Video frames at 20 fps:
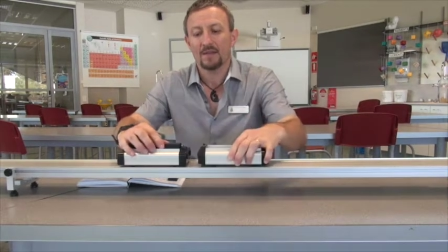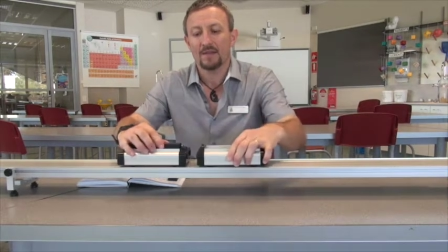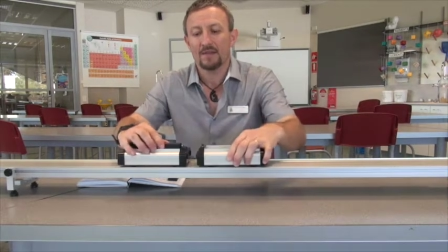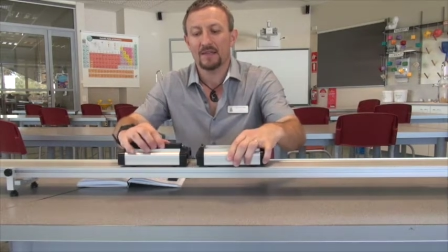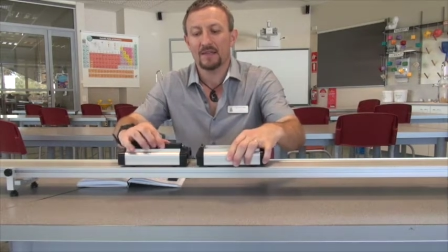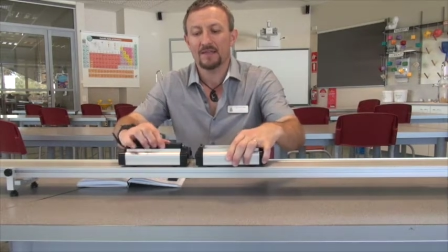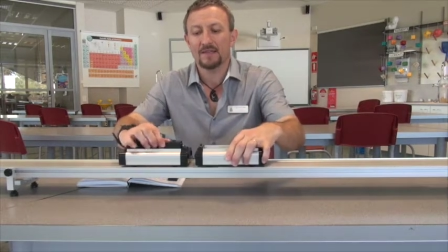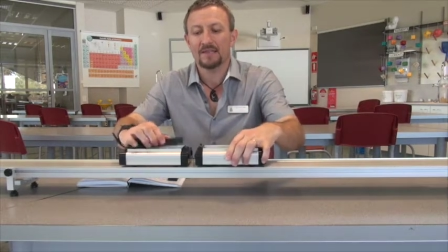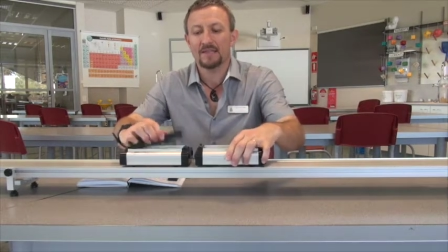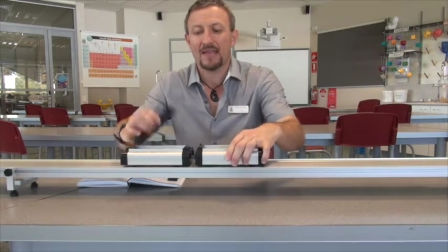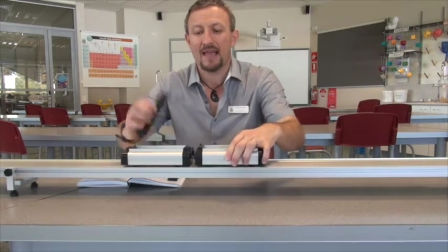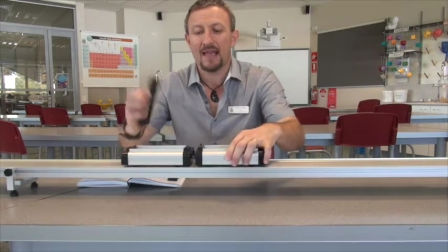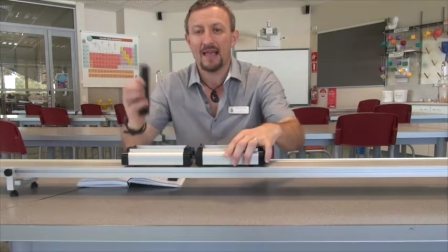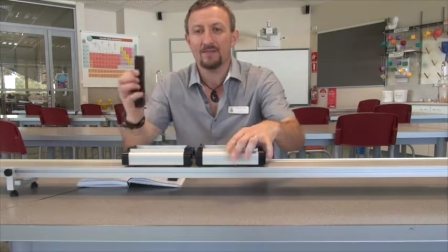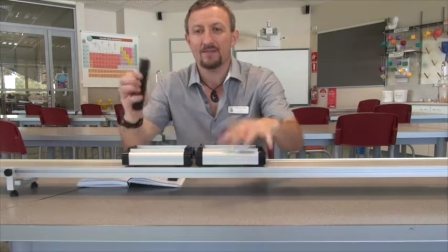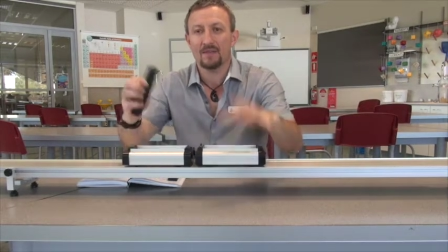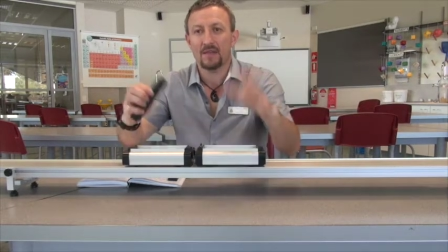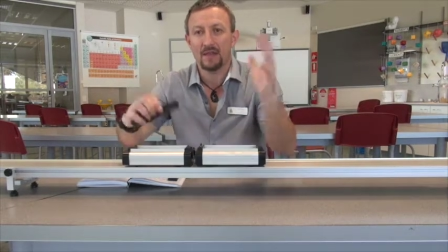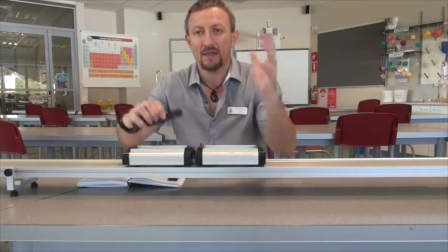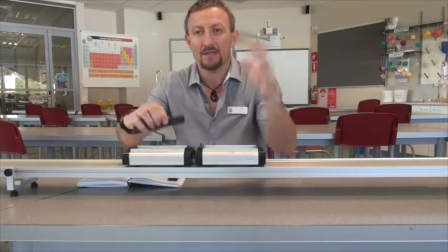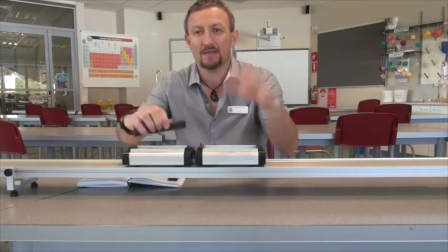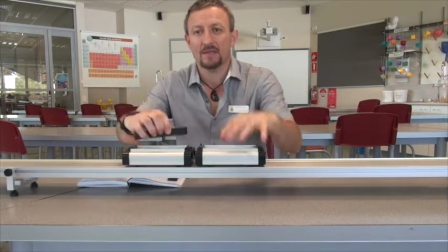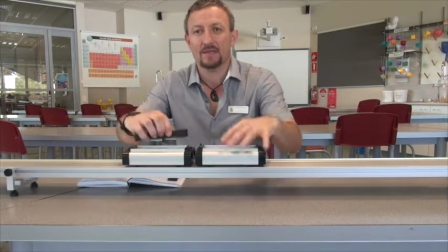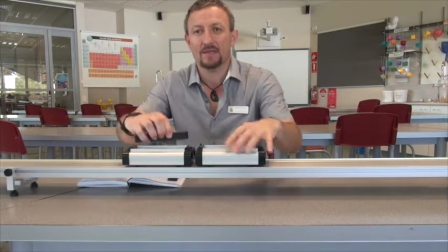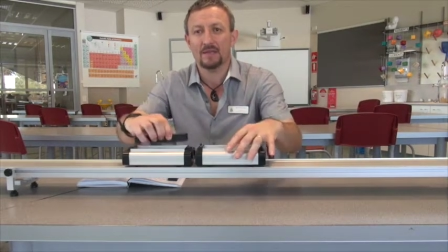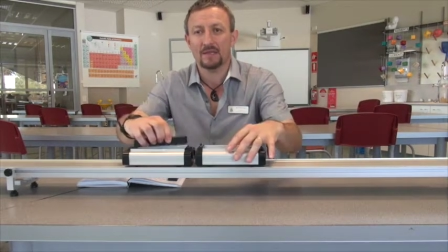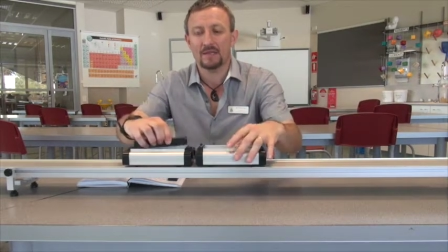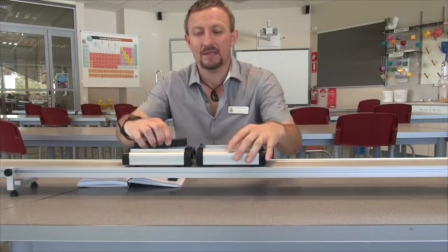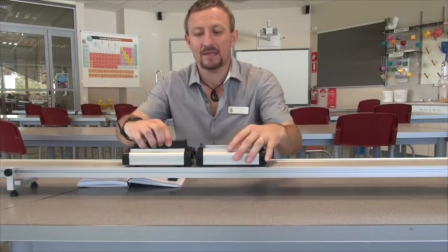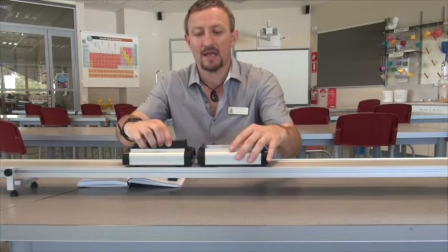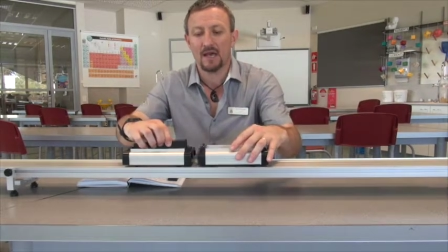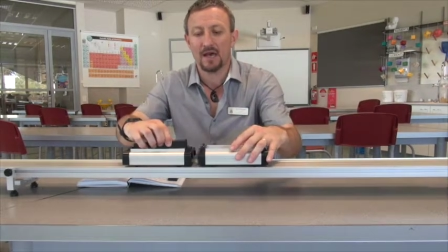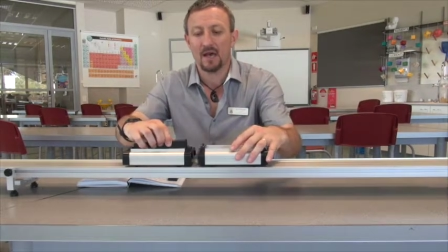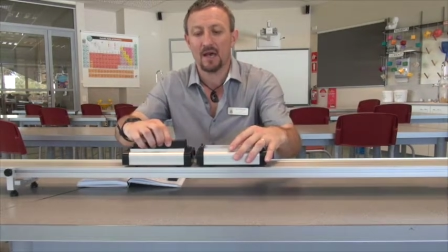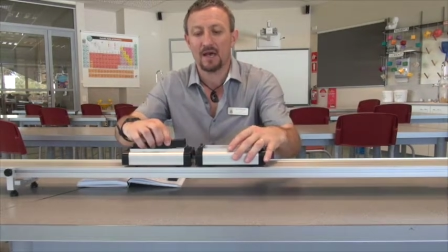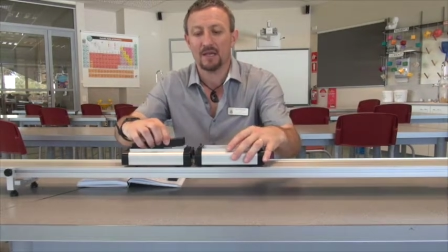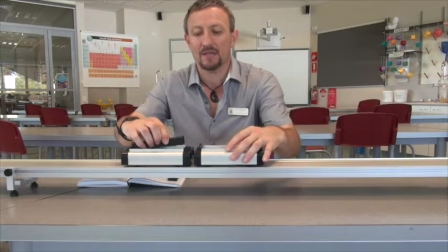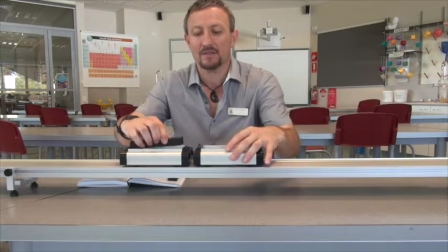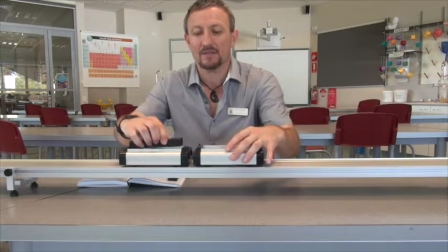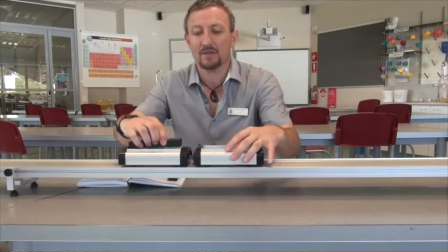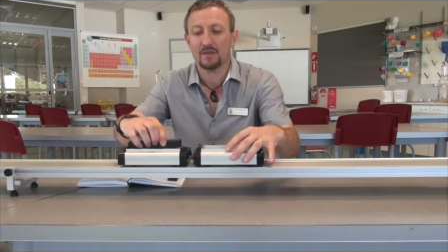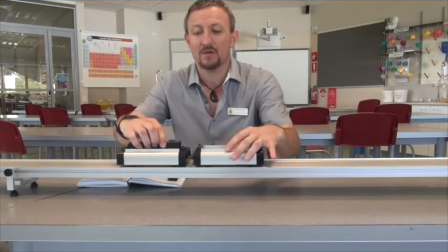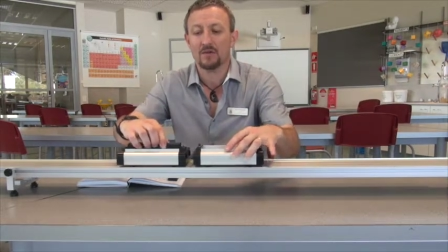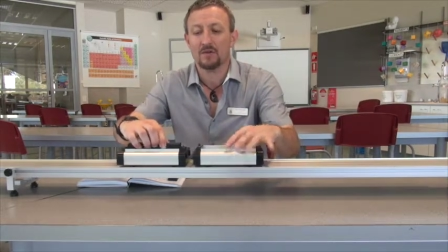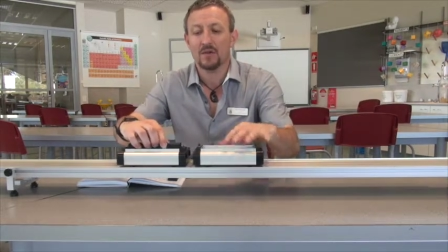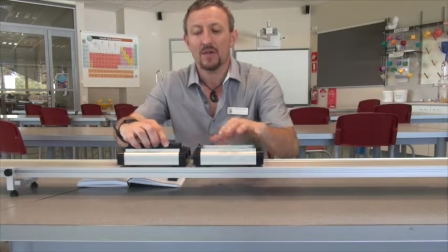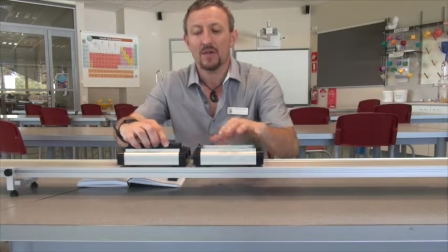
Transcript: This is heavier than this cart. So